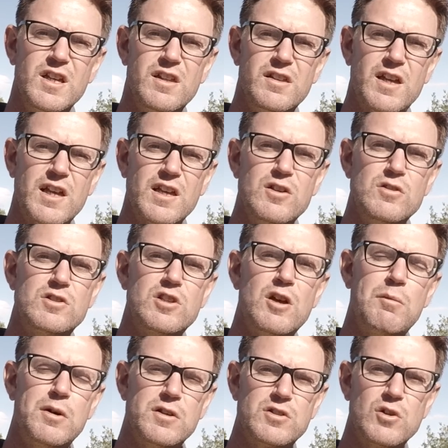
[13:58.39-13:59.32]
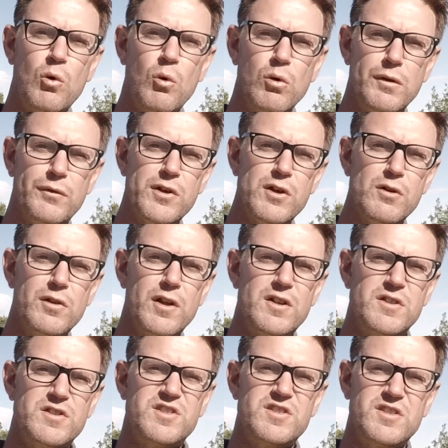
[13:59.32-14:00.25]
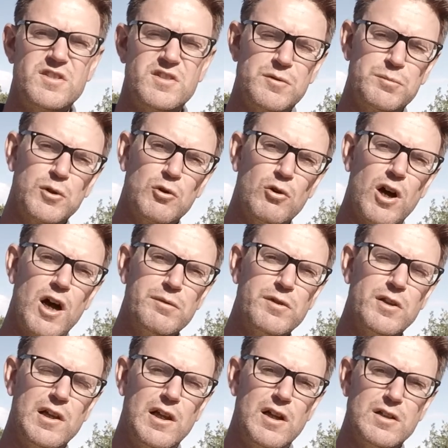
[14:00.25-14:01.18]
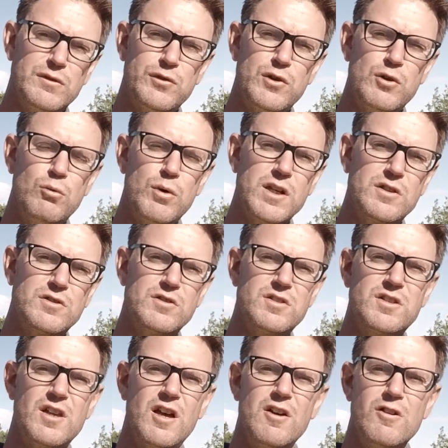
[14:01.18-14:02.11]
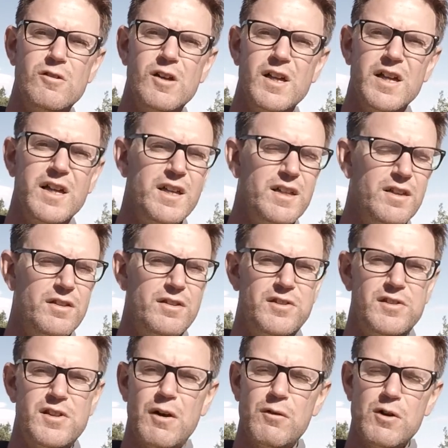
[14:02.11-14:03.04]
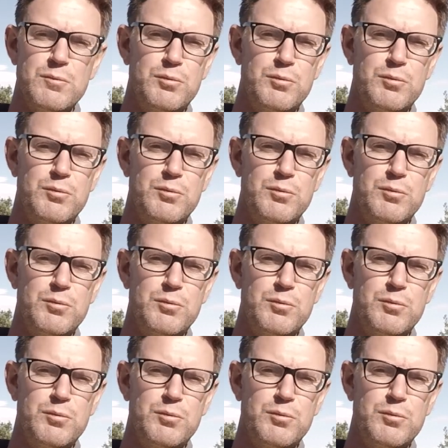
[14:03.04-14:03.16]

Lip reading: Thank you so much to all of you that have subscribed in the last few weeks or so. Very